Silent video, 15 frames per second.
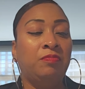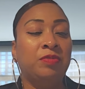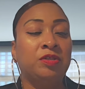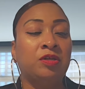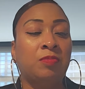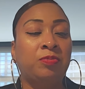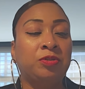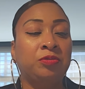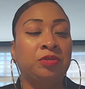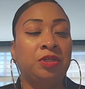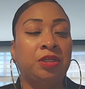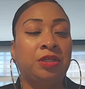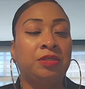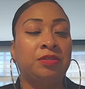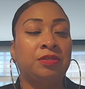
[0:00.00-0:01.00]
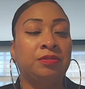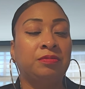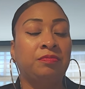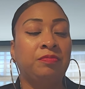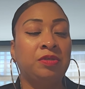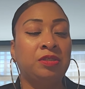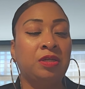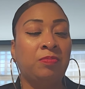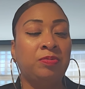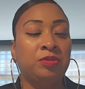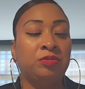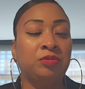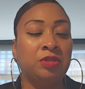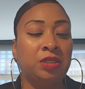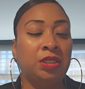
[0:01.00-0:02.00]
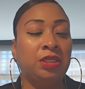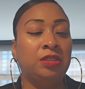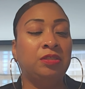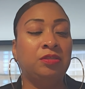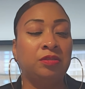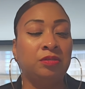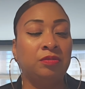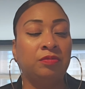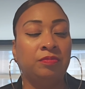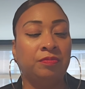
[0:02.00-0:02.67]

missed opportunities. Missed opportunities.